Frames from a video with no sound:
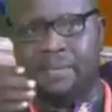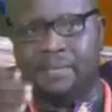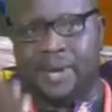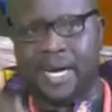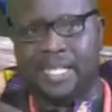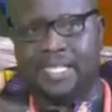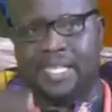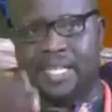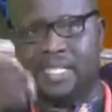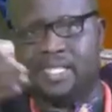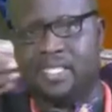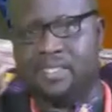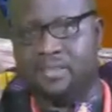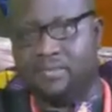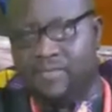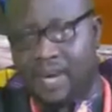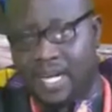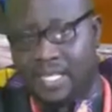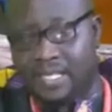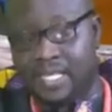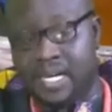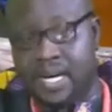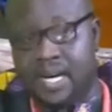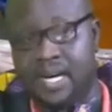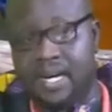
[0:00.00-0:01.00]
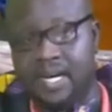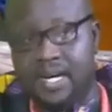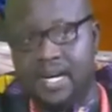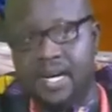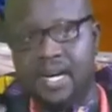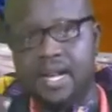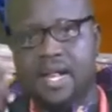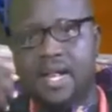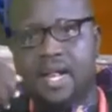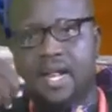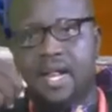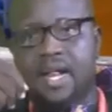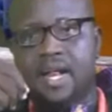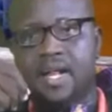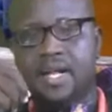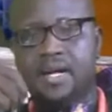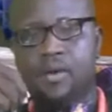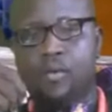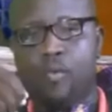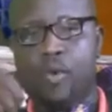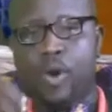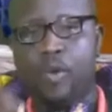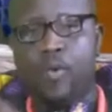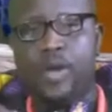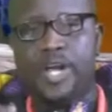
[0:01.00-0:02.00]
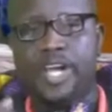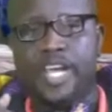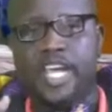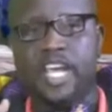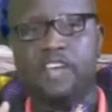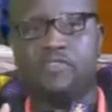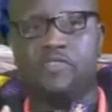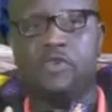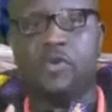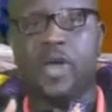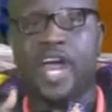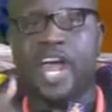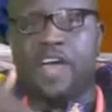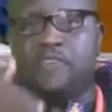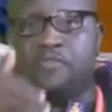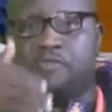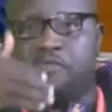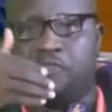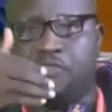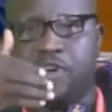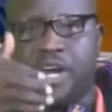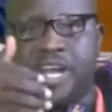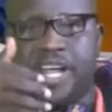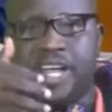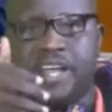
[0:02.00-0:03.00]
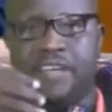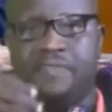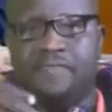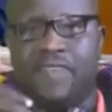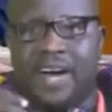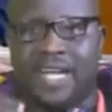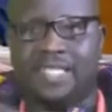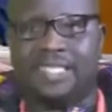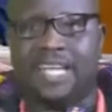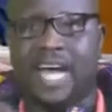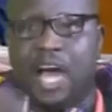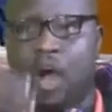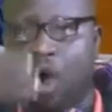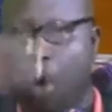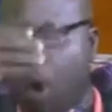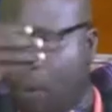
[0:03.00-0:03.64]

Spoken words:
Brightest inverter, we will give you a free inverter